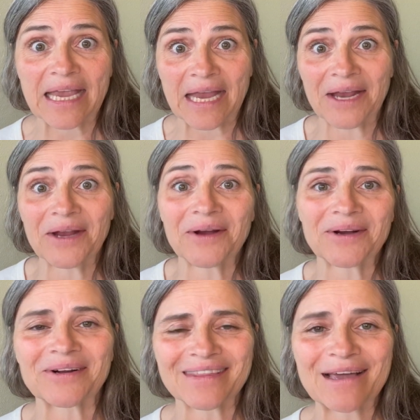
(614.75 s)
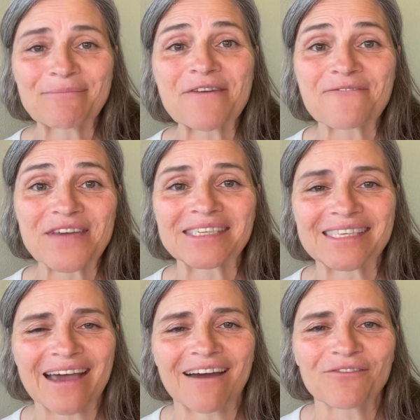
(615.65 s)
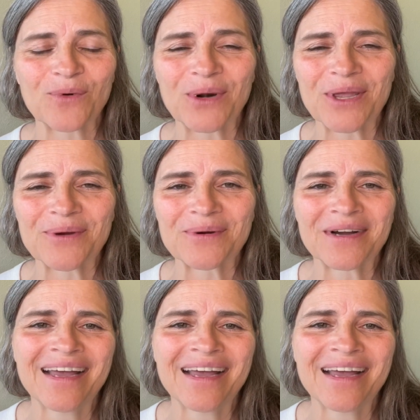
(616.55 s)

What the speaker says: here, let me fix that for you.